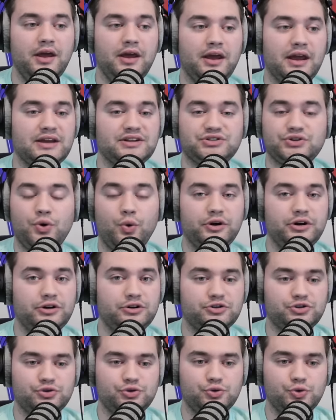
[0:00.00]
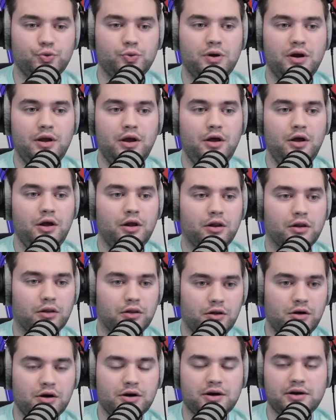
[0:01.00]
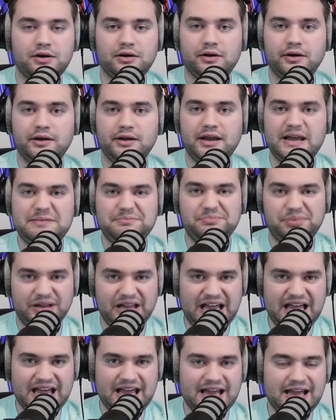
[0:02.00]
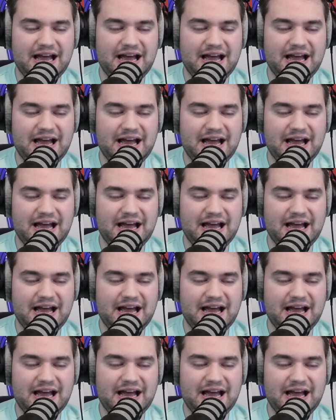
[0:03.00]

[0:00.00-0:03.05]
is going to look and play,